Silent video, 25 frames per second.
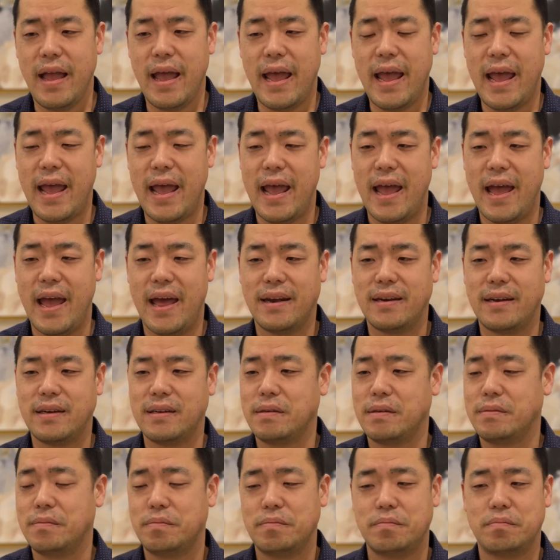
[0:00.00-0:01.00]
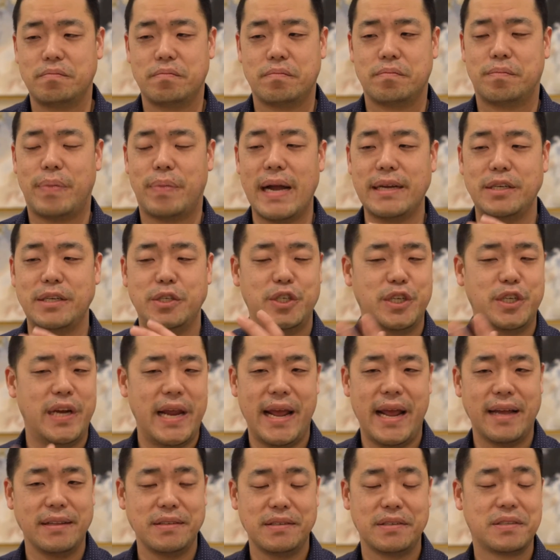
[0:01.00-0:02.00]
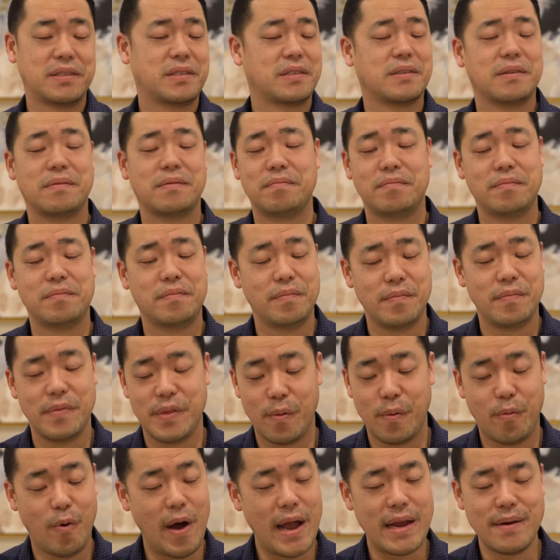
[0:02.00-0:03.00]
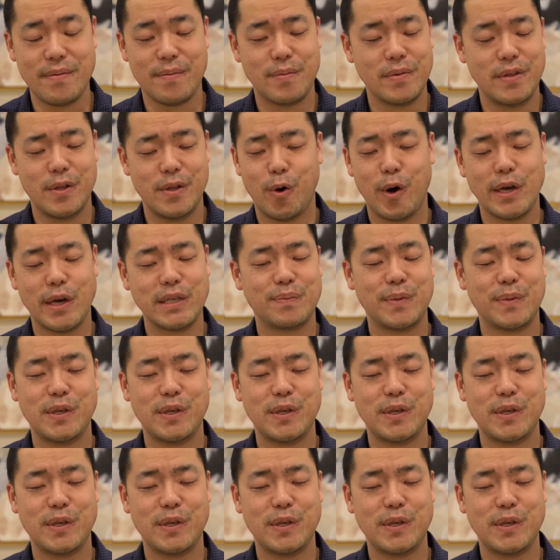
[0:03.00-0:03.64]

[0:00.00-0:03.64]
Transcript: and by chance the white noise